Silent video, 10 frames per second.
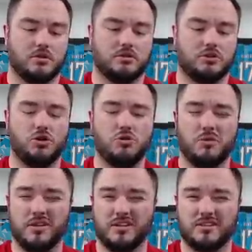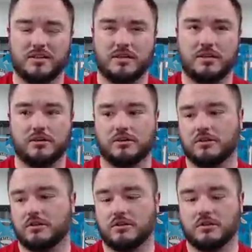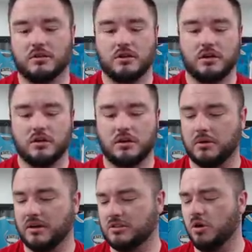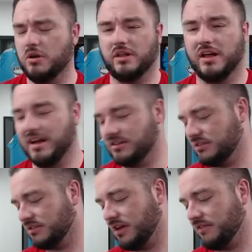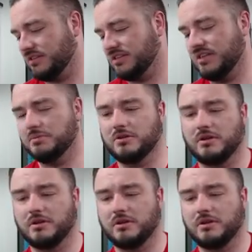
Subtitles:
Kubelik's in here. A couple guys. Cody Glass is kind of a sleeper.